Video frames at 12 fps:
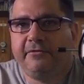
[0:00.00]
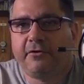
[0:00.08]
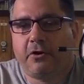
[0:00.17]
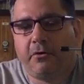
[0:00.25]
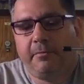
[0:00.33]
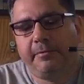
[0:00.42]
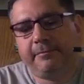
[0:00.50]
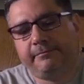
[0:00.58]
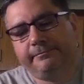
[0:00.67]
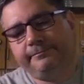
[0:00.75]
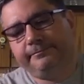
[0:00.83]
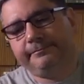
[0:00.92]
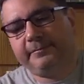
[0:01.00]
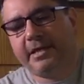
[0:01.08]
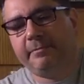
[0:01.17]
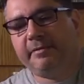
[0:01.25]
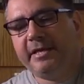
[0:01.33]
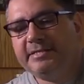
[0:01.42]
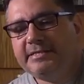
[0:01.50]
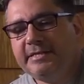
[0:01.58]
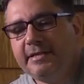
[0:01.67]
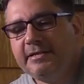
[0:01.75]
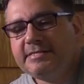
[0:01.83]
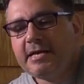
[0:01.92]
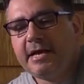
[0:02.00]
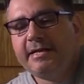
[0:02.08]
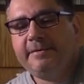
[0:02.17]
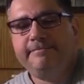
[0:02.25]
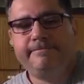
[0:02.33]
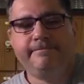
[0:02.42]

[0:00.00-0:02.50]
scope and place it to the side.